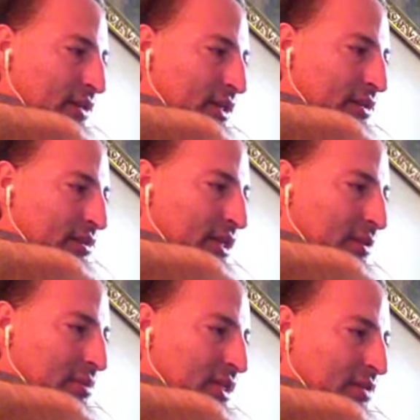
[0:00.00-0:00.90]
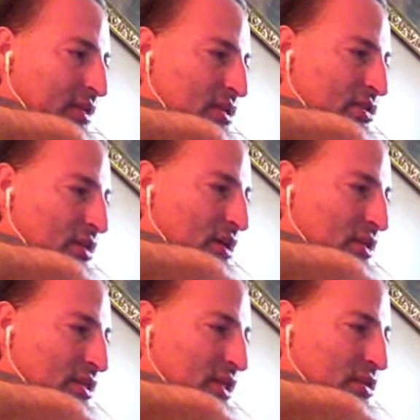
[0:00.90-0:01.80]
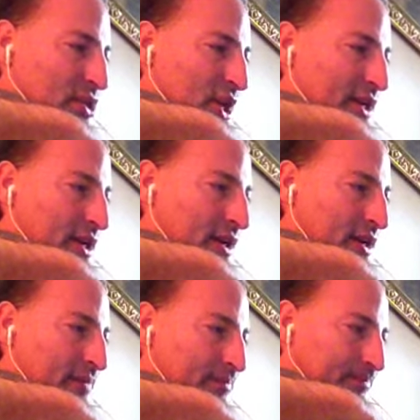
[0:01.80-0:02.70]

that it gleams, even the strong sun shining on it.